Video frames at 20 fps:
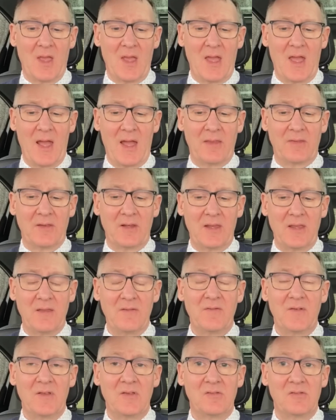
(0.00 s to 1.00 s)
and the Leaf
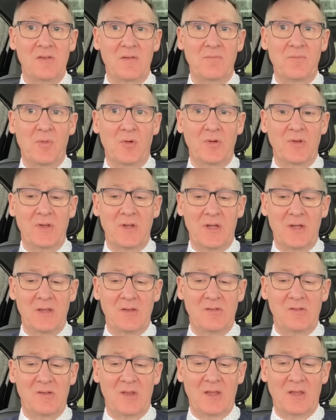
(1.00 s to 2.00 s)
is 7.9
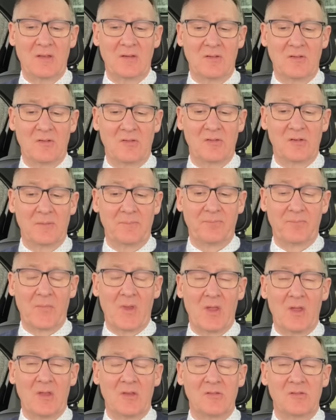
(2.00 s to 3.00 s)
seconds.
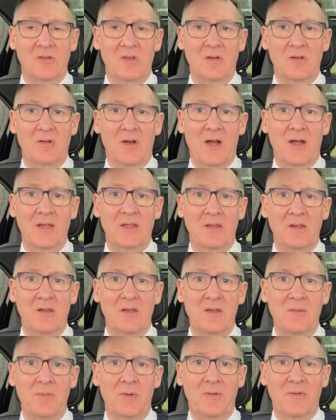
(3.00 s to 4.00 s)
So I can
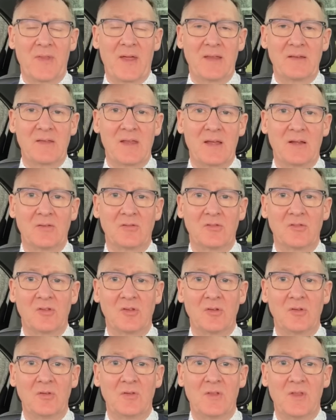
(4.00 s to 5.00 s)
only put that down
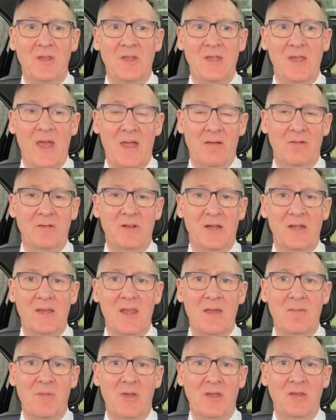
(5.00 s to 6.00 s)
to the
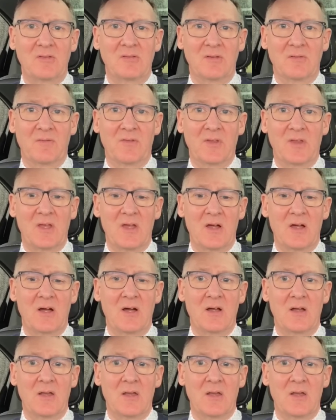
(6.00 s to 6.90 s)
aerodynamics of the car,